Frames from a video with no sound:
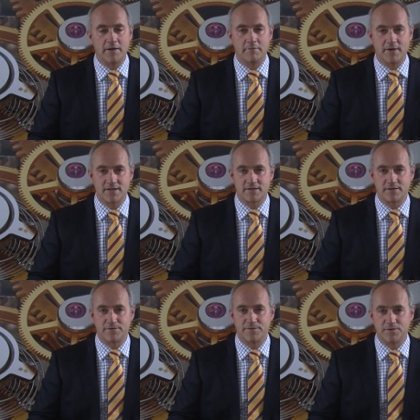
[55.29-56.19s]
ambassador
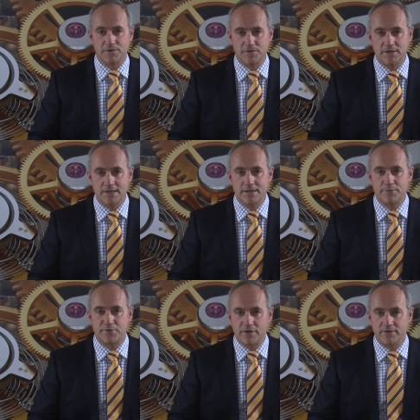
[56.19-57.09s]
for
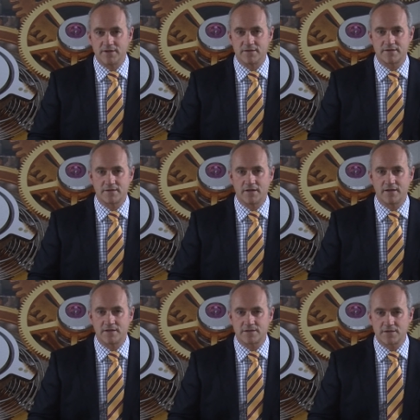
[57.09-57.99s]
provenance. I think
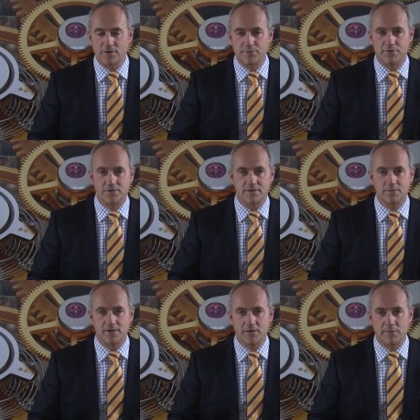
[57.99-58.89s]
it's so important
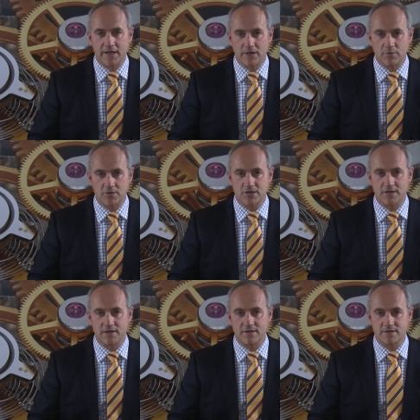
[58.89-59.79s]
when you're buying a watch
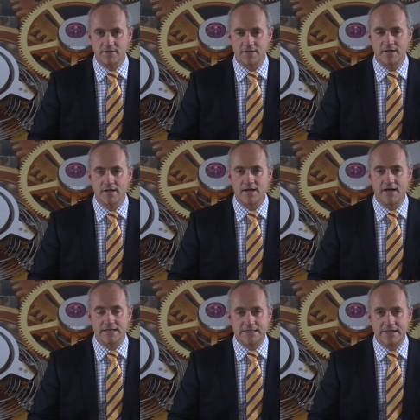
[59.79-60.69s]
like this to
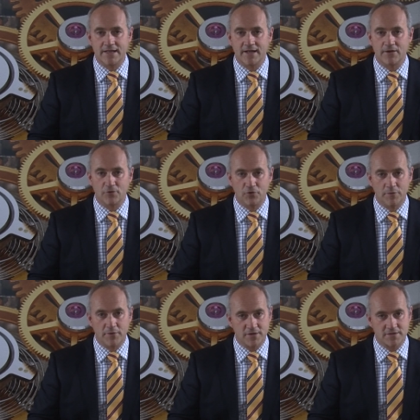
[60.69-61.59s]
ideally get all the
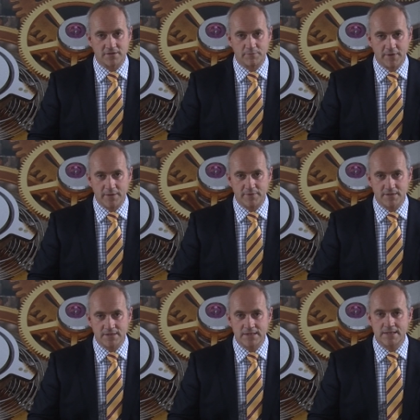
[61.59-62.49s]
boxes and
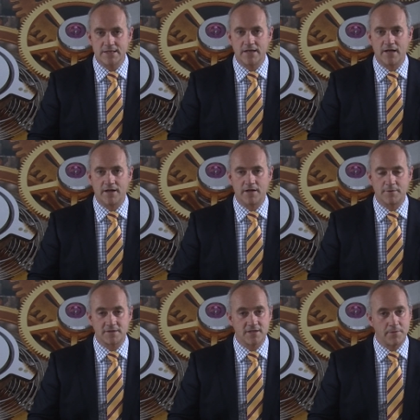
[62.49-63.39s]
papers. Uh, now,
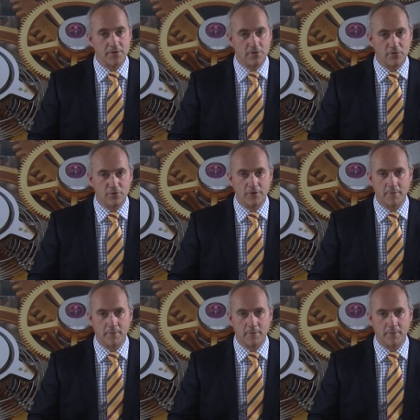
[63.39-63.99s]
except that not all of